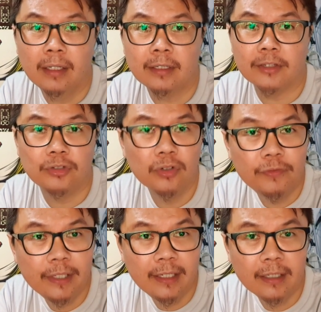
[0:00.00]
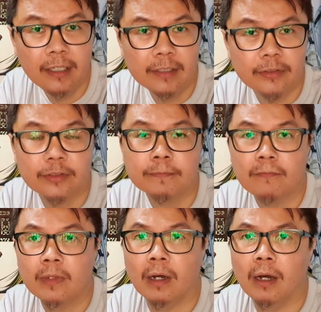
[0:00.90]
their youth leaders,
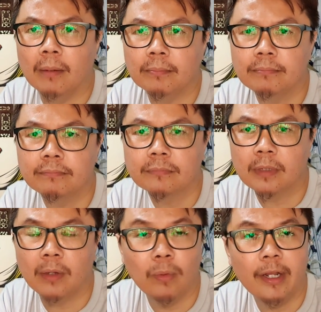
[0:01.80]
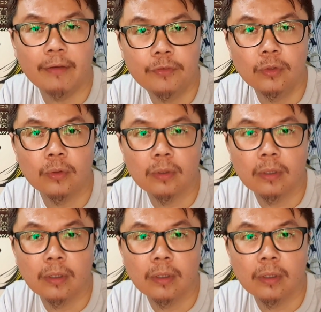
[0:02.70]
and what have you.